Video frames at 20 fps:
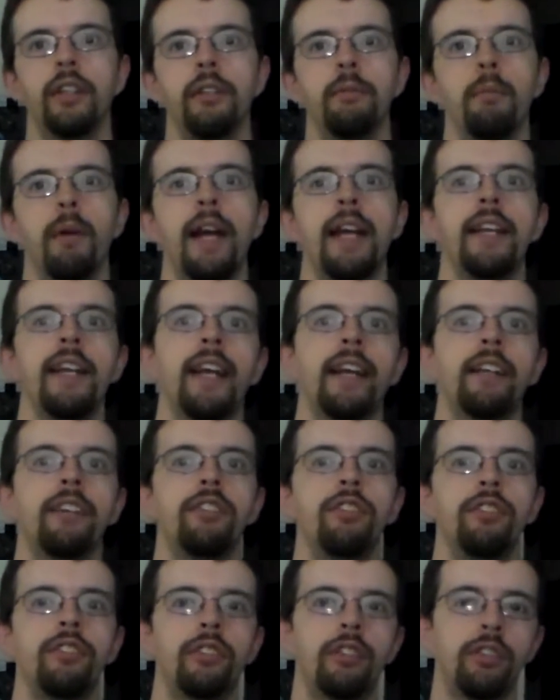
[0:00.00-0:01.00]
My
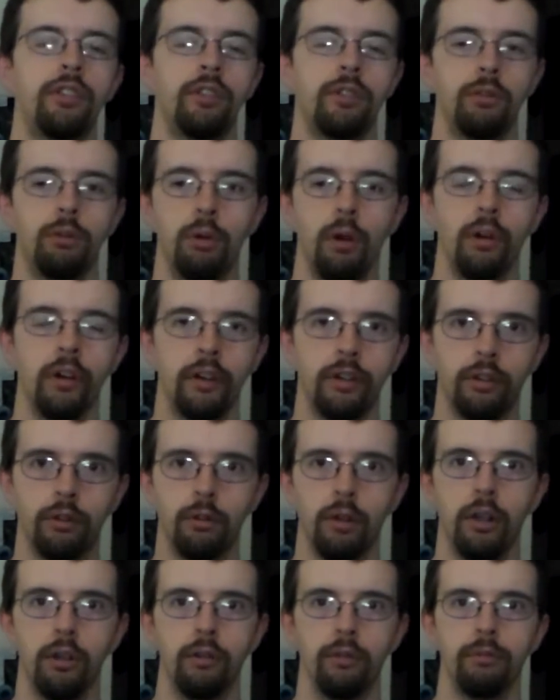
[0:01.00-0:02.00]
next
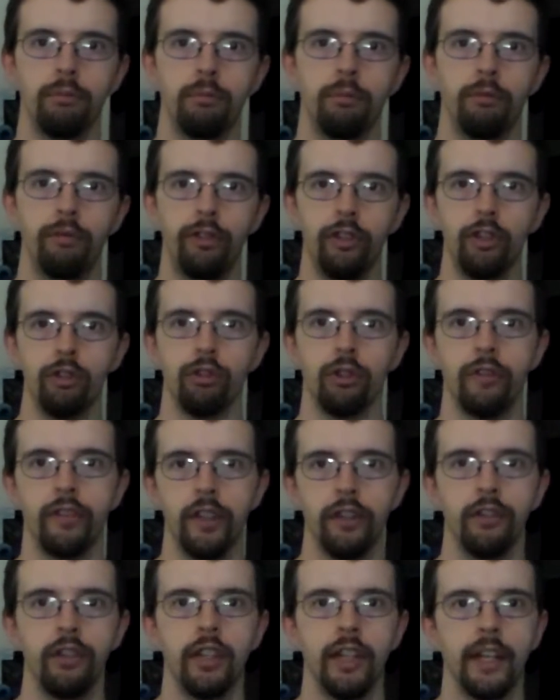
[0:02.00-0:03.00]
quote-unquote food
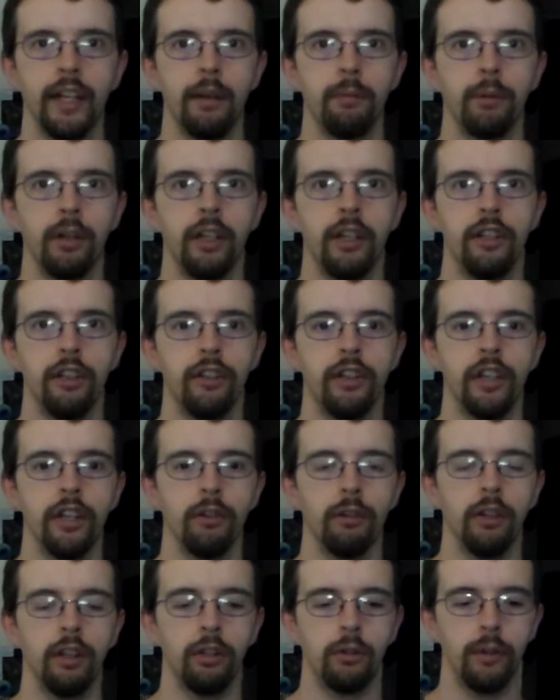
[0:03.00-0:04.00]
review thing I'm going to do here
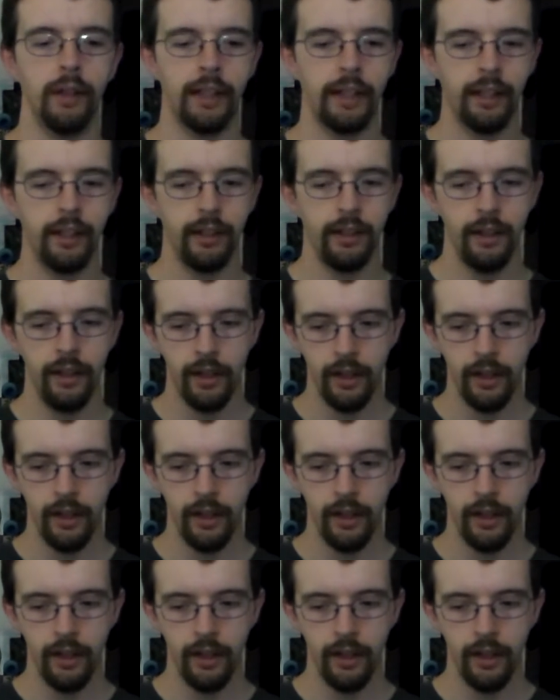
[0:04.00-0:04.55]
real quick